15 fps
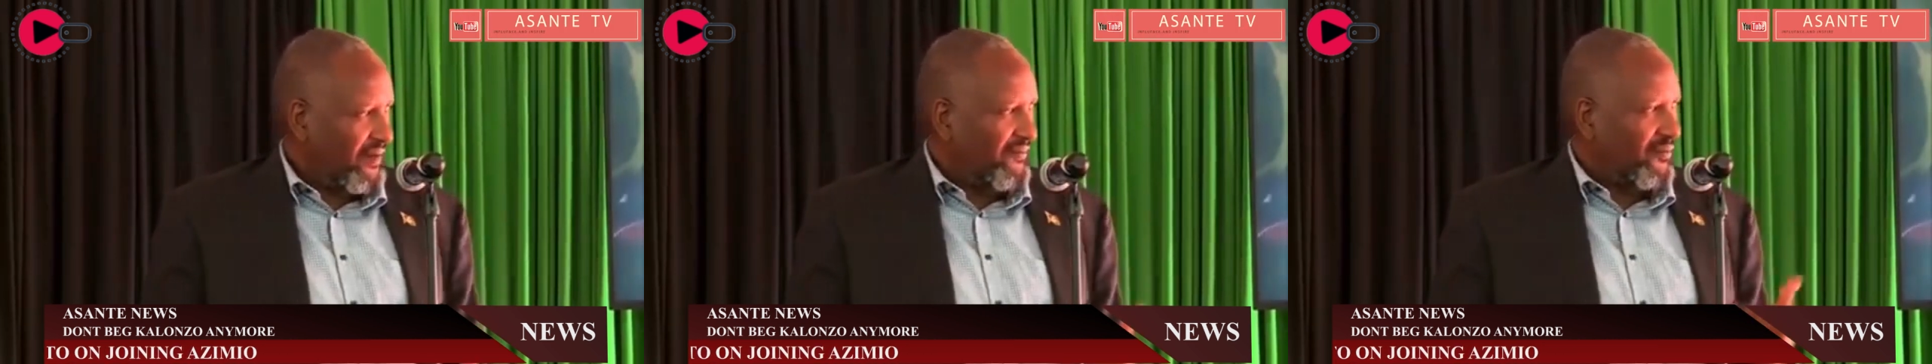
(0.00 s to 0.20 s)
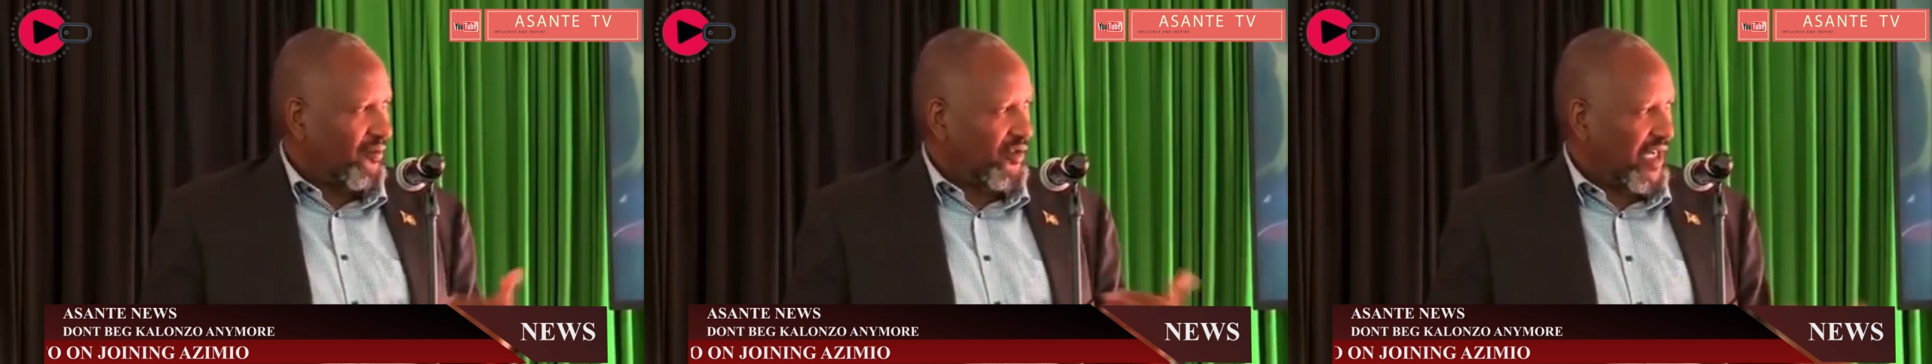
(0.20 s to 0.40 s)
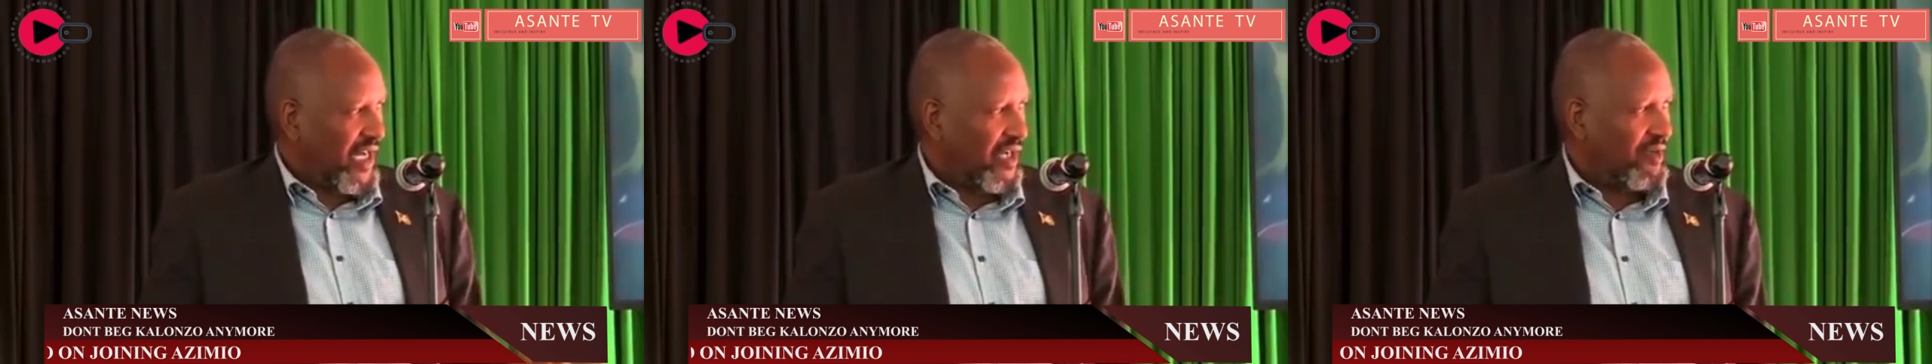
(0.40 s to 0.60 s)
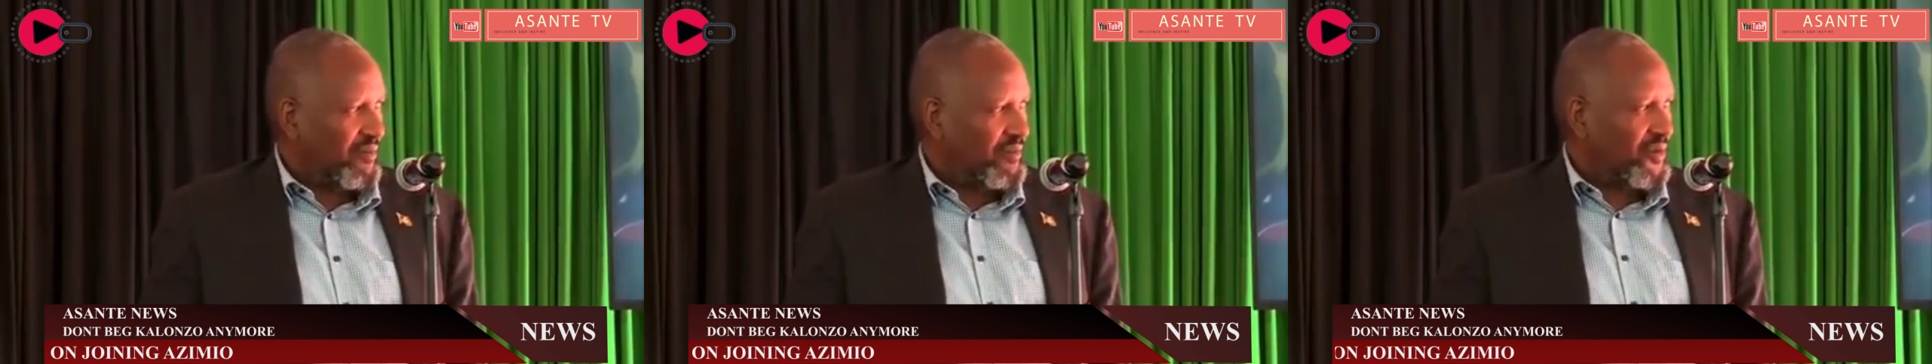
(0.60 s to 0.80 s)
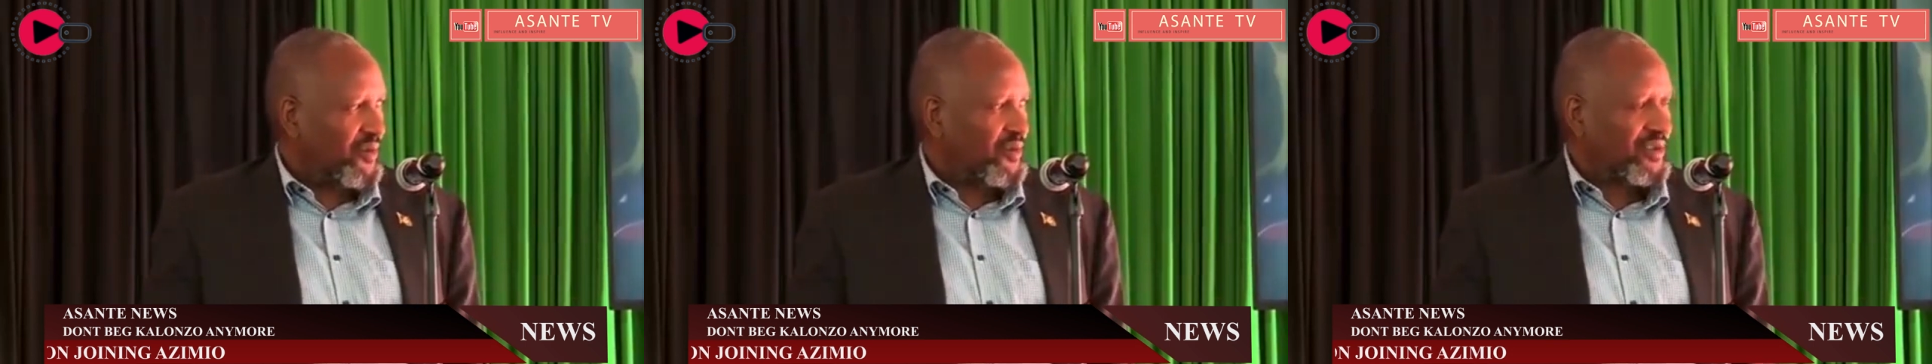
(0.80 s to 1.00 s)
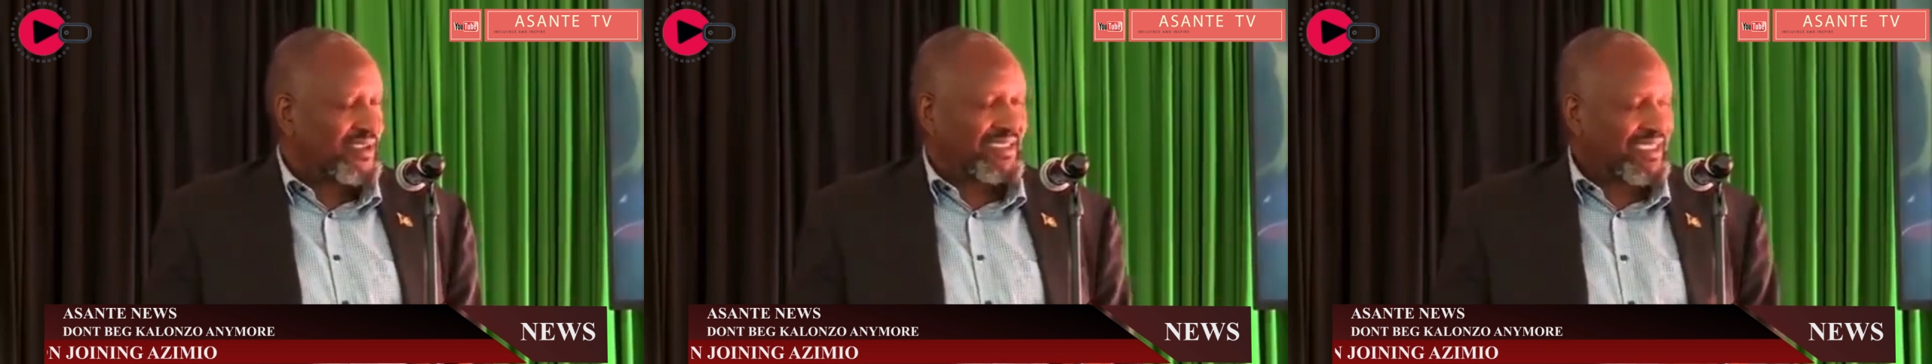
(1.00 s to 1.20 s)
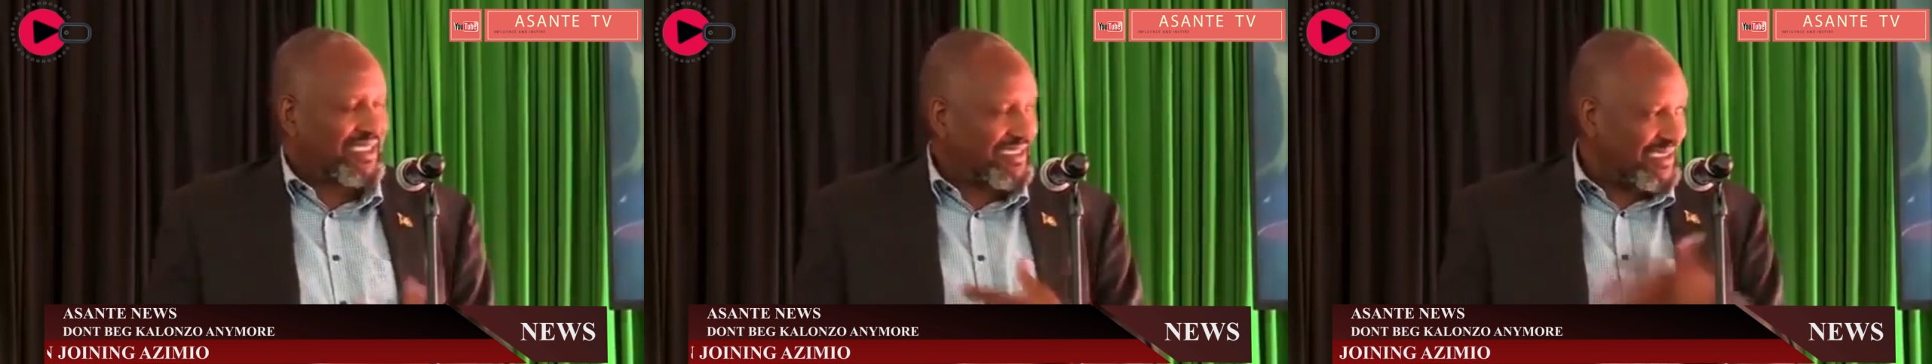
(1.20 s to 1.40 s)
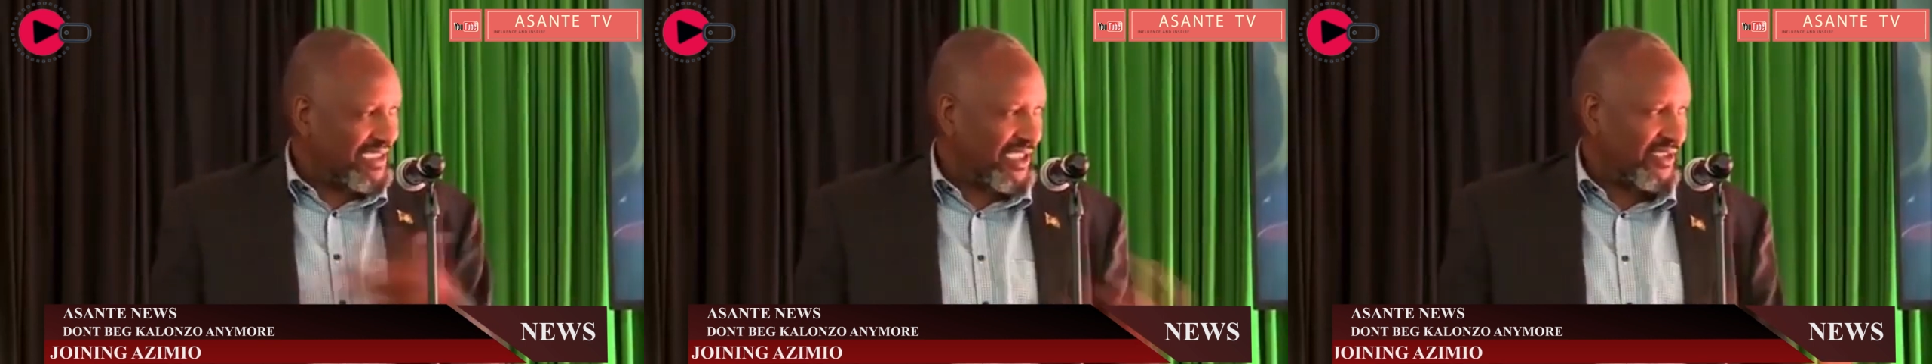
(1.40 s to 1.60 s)
for now, because
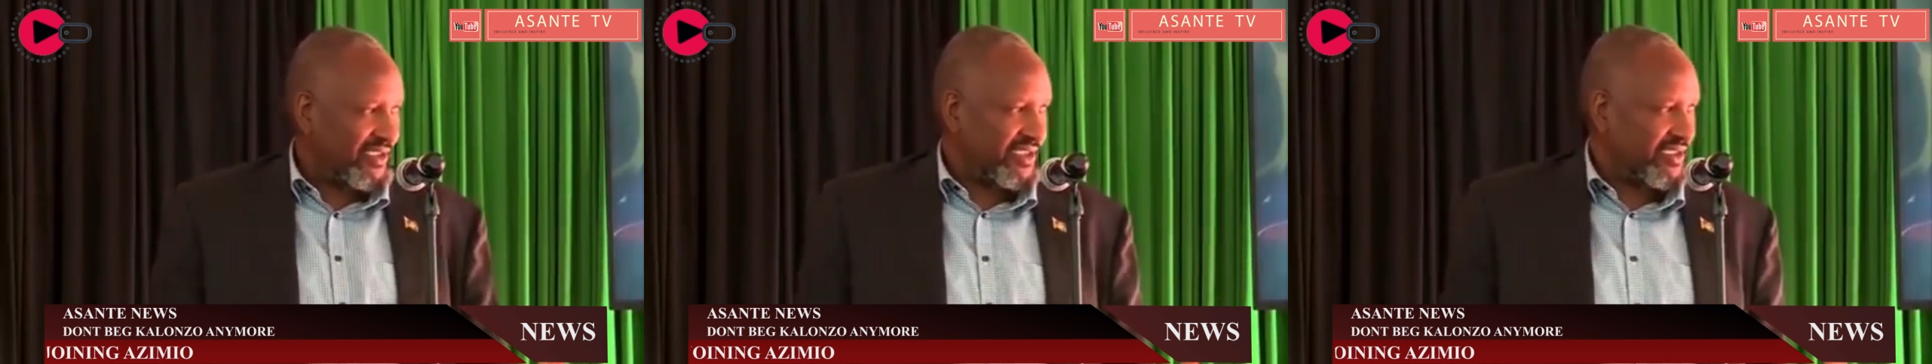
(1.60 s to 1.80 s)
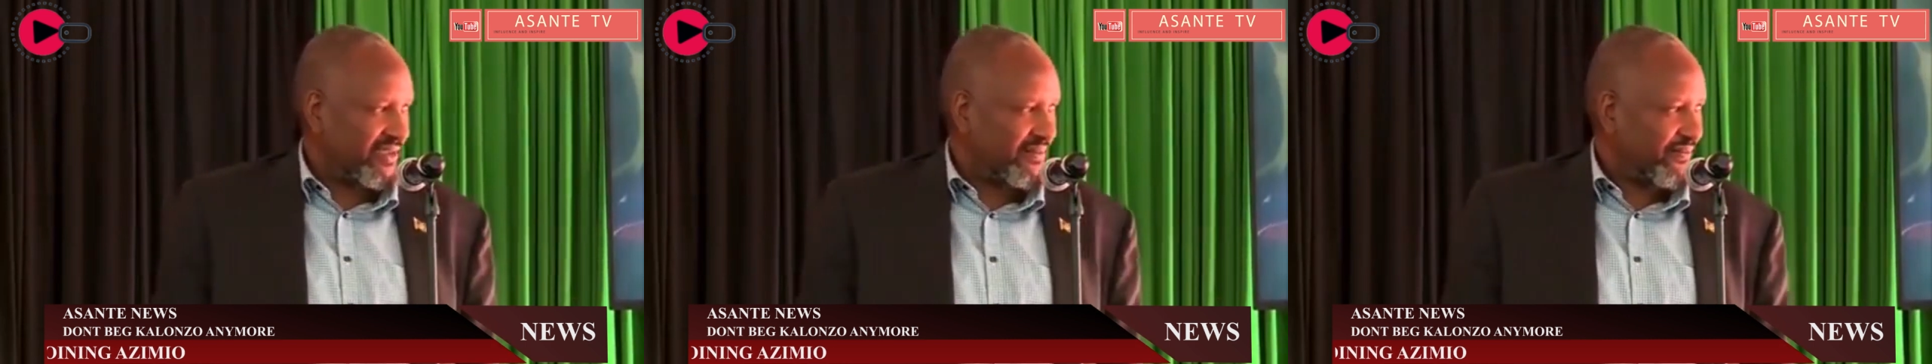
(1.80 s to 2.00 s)
things change.